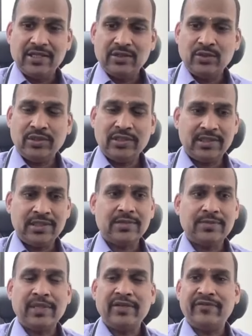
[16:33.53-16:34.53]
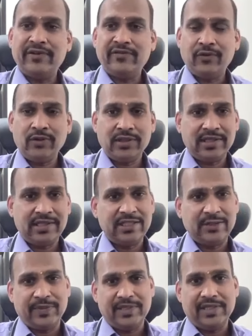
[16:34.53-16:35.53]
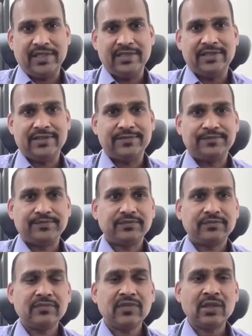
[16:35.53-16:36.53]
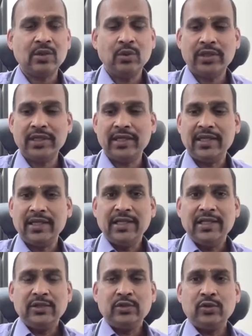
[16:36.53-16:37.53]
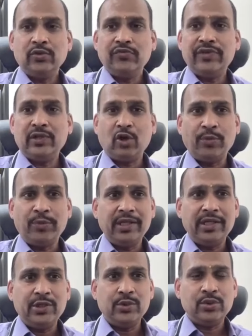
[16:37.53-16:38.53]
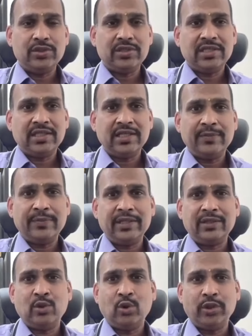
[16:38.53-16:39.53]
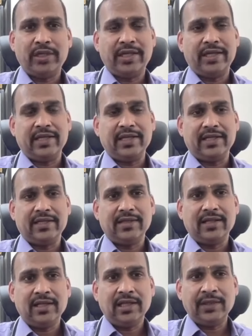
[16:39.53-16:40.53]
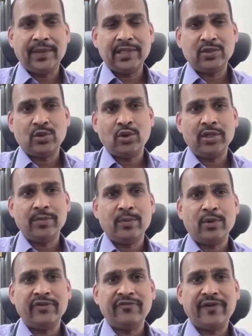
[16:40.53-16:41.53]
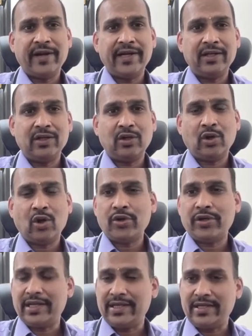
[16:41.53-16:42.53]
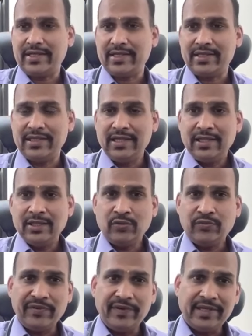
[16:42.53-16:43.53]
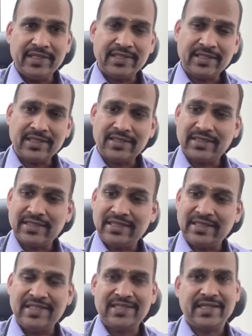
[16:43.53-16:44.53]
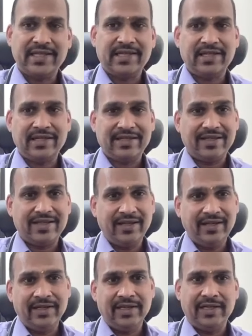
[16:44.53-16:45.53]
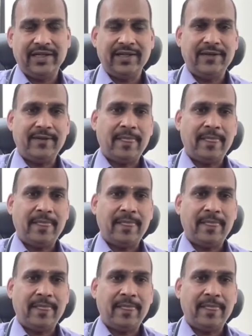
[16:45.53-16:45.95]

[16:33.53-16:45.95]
So this is benefit for these patients. Okay, so we commonly use single breath hold technique, otherwise called modified Krog technique. So we will discuss this technique in detail.